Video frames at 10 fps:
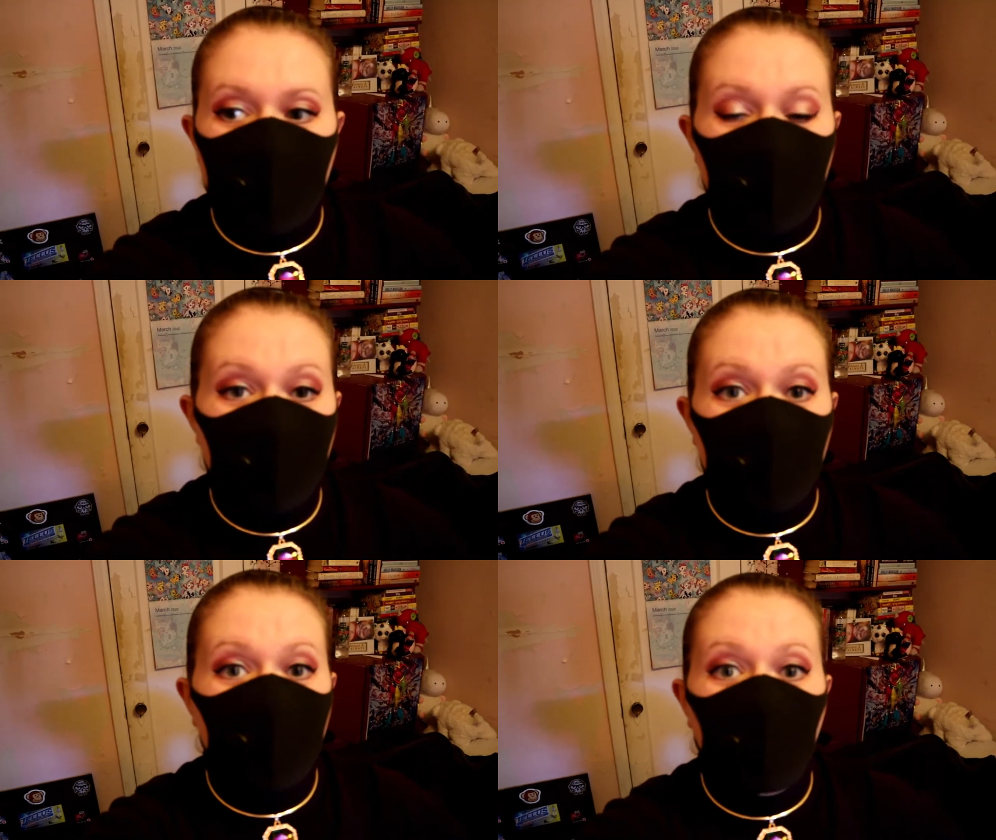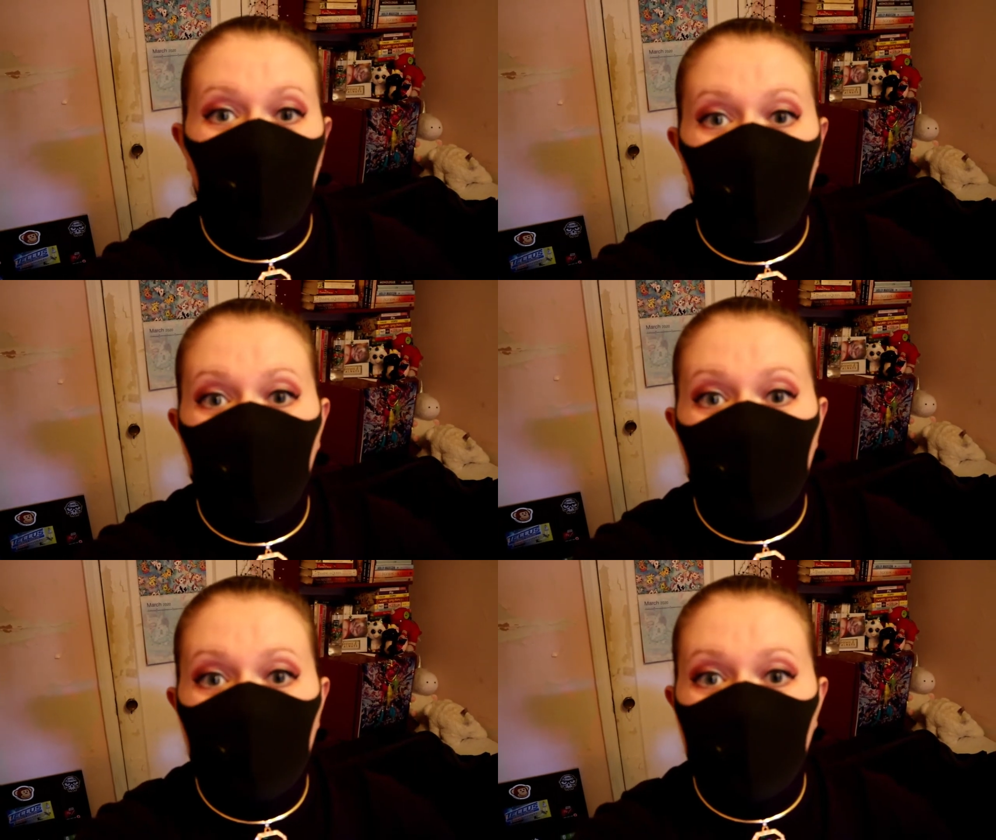are still going
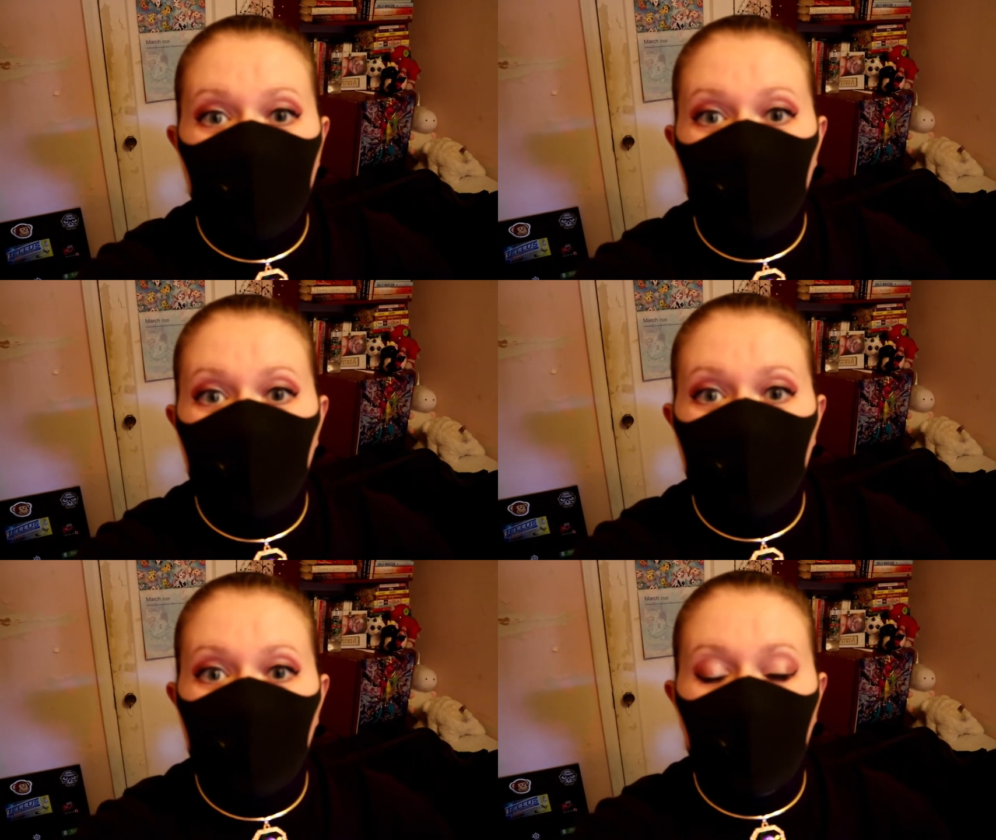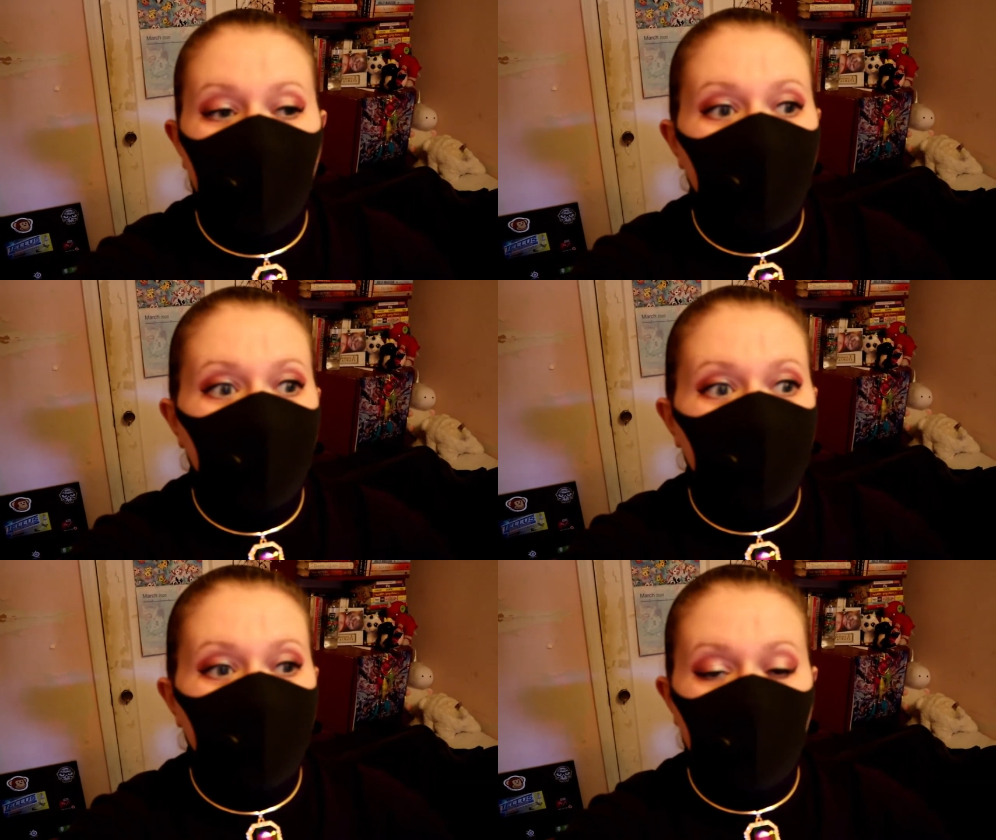out
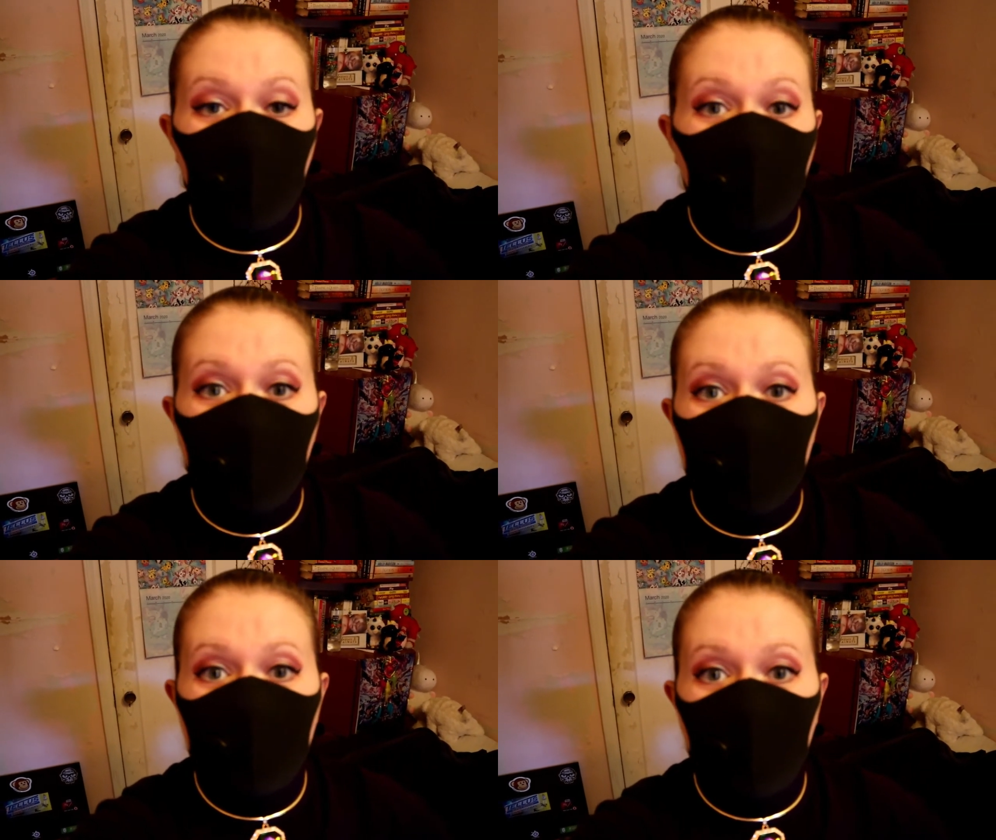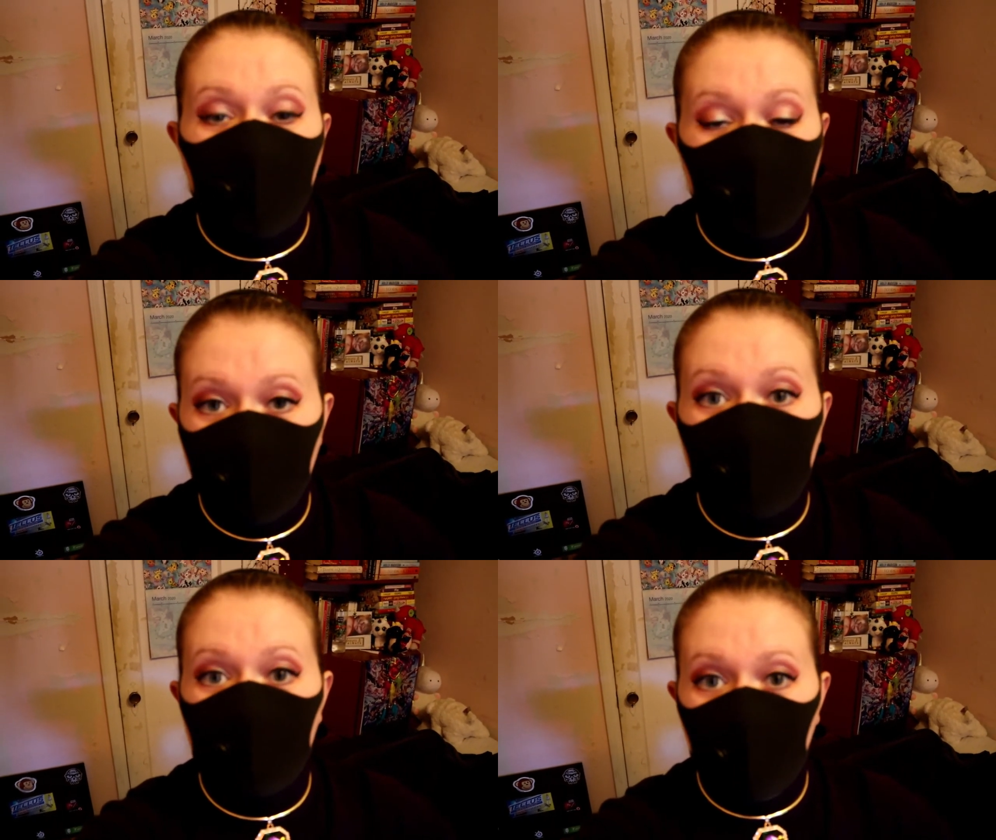and airports are
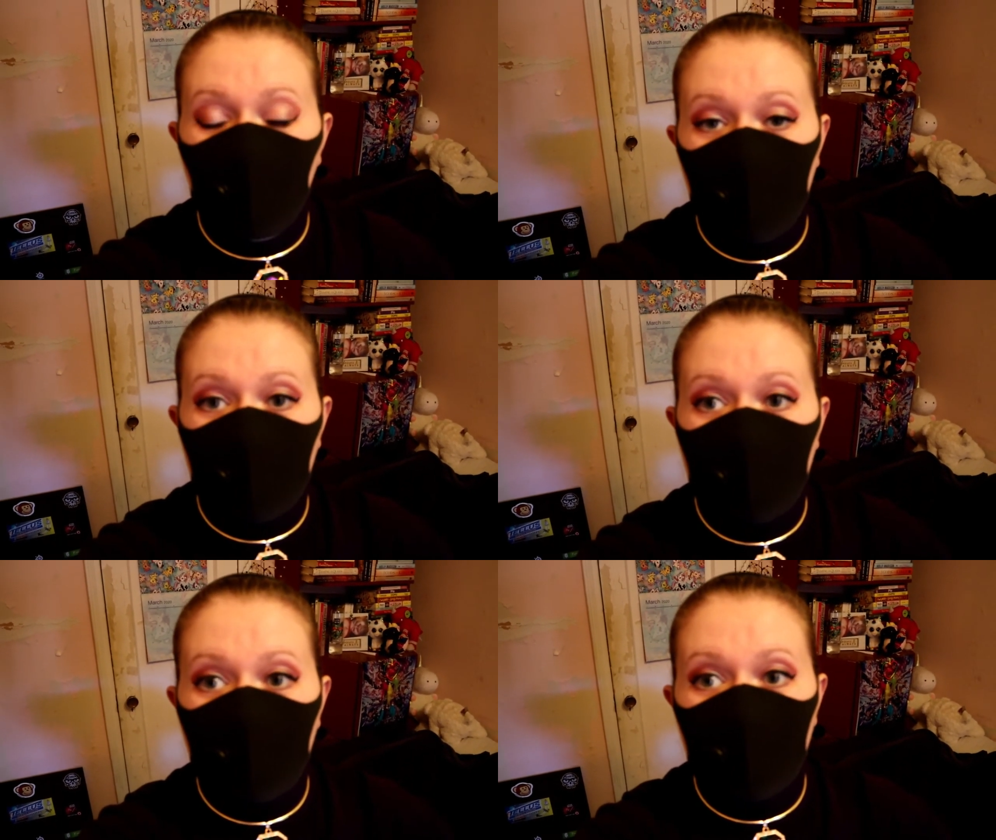still open.